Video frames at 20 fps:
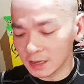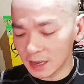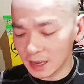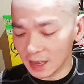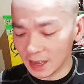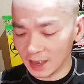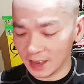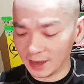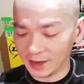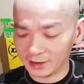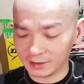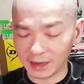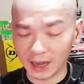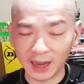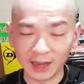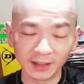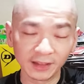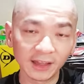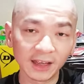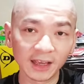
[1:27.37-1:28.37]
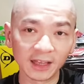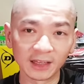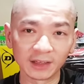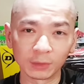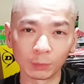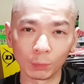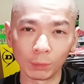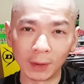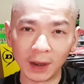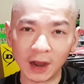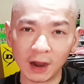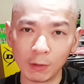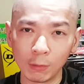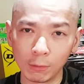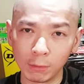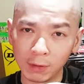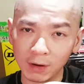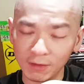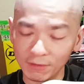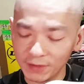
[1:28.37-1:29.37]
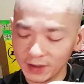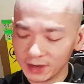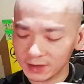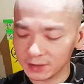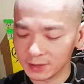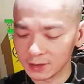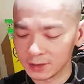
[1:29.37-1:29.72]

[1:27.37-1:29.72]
and I think it's well worth it.